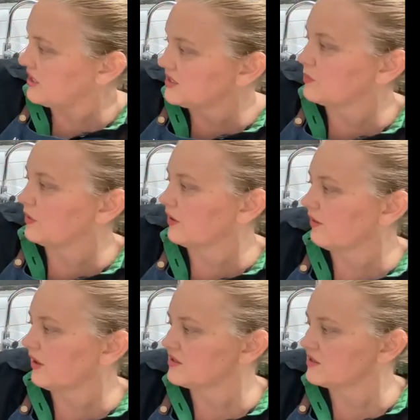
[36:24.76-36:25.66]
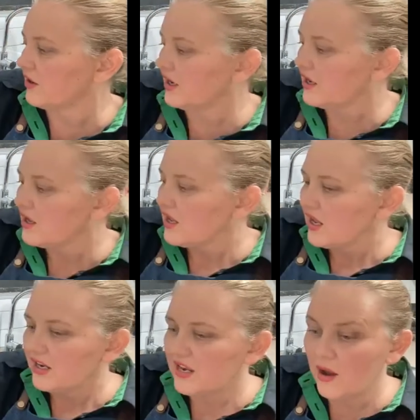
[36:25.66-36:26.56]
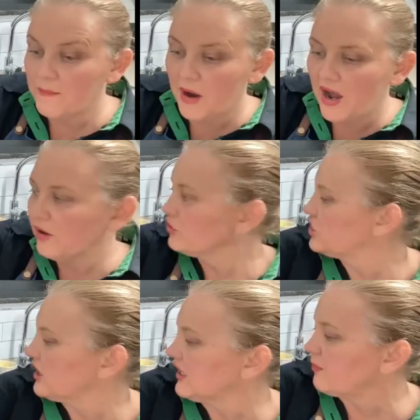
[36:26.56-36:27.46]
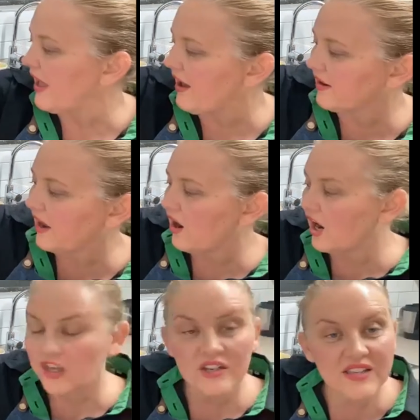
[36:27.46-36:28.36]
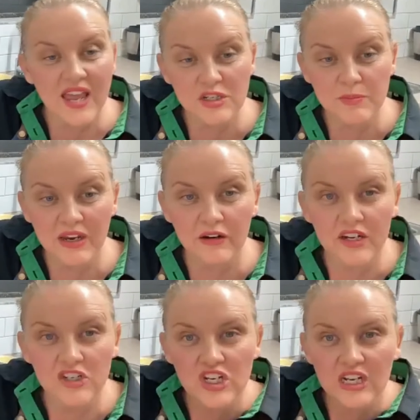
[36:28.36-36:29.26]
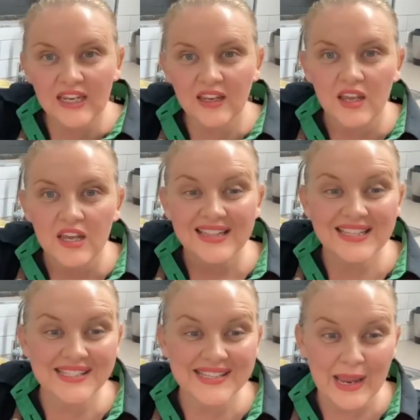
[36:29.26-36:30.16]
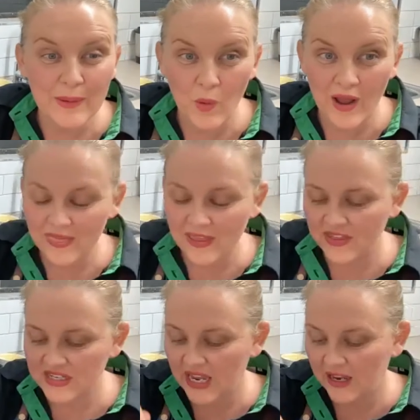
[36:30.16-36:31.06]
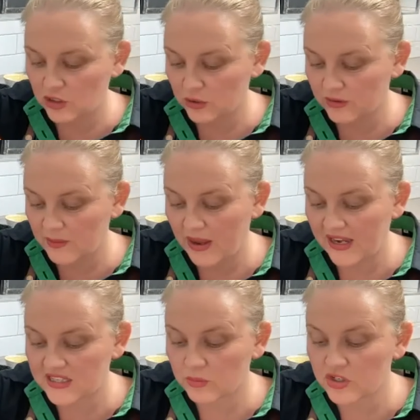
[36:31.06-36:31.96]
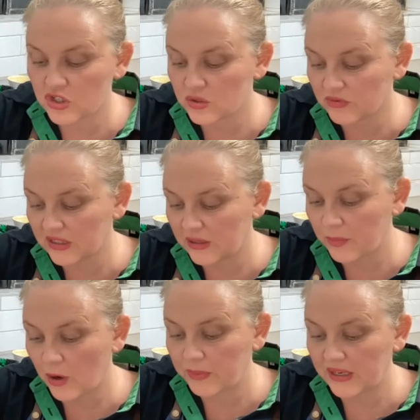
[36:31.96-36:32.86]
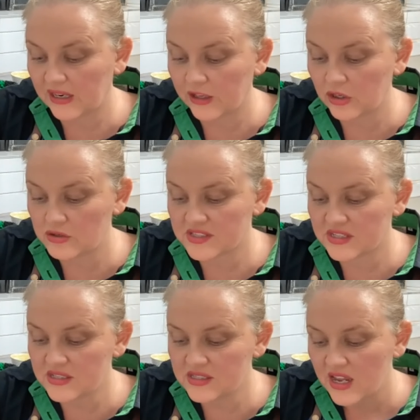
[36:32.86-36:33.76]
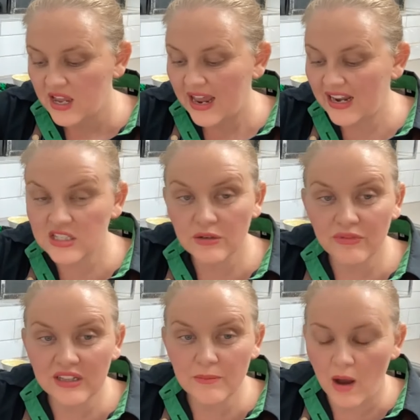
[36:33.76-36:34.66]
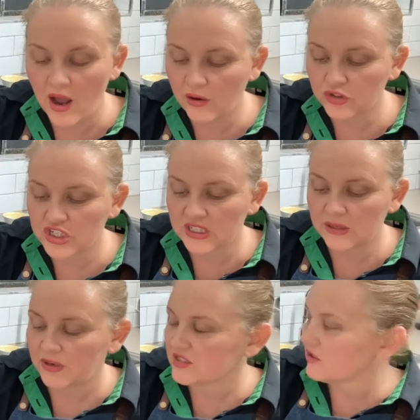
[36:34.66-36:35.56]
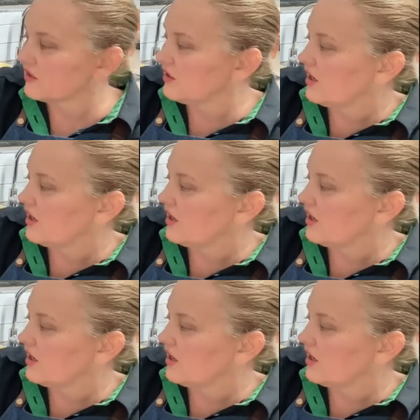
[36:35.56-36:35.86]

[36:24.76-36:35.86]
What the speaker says: teaspoon going in, sorry. Now a mild chili powder. I use Kashmiri chili, the same one that the tandoori paste, which is really popular, uses. And it's a really mild chili, but it's got a